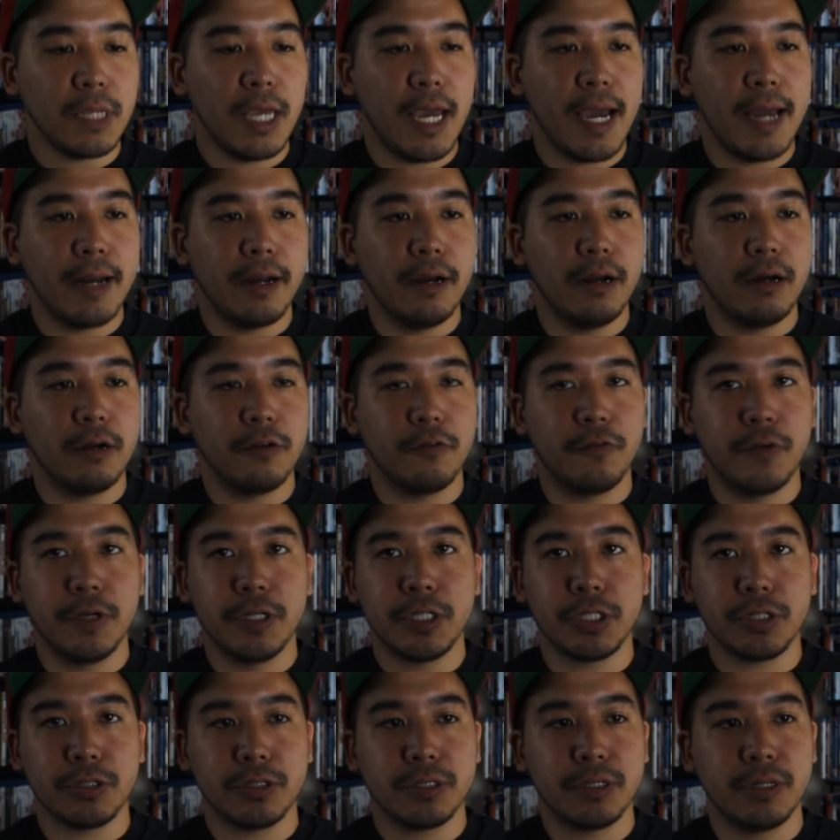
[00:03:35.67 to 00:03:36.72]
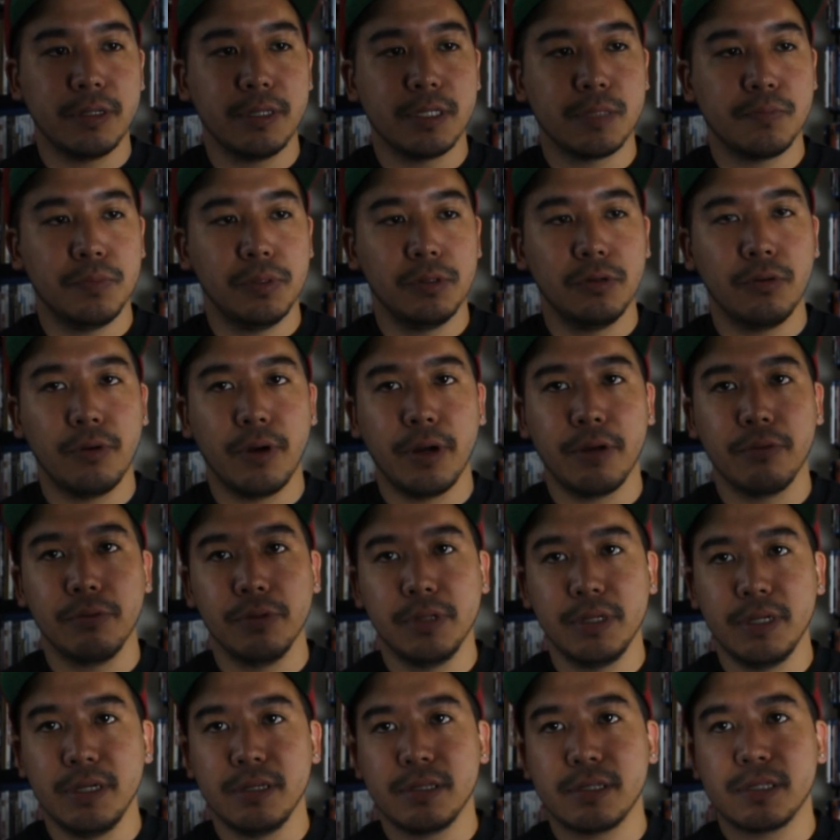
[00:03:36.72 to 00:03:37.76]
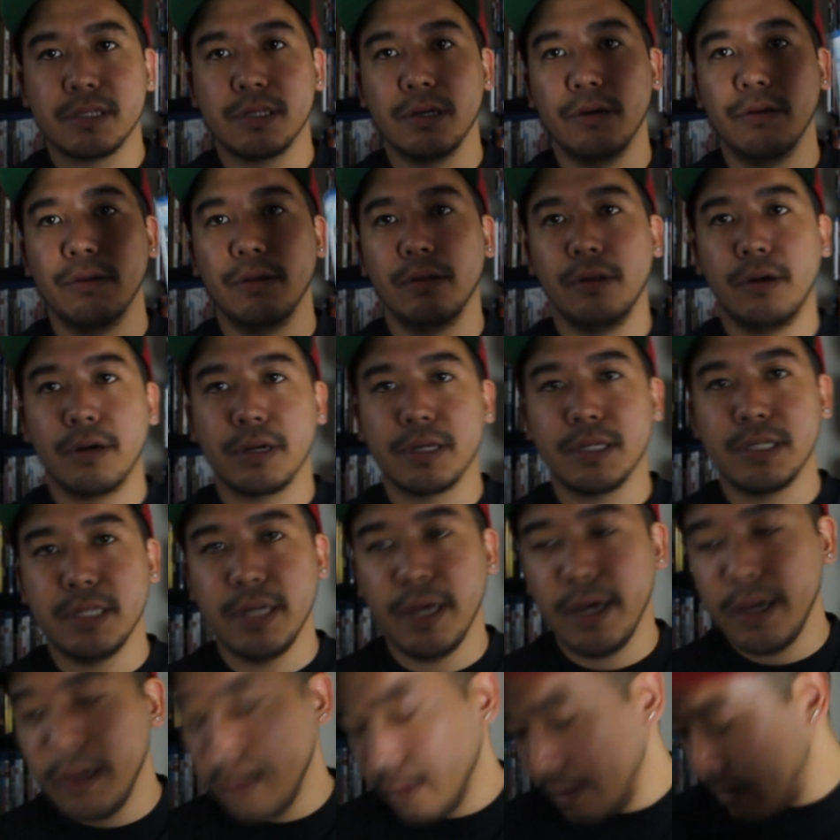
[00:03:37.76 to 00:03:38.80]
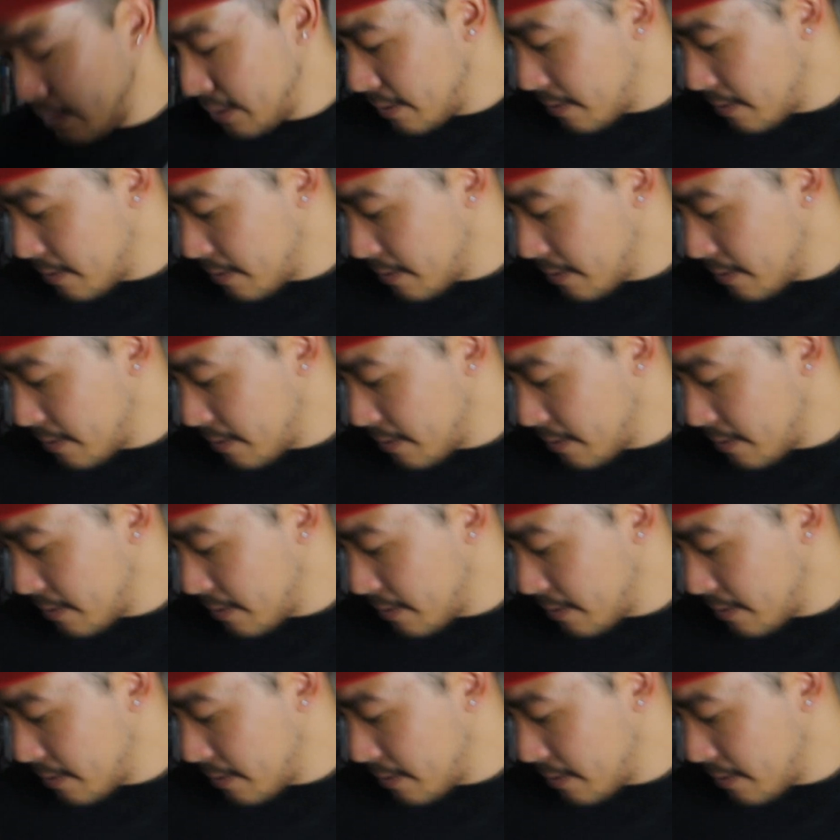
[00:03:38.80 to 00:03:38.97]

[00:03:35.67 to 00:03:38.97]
added on feature to this Blu-ray release. So The Longest Day.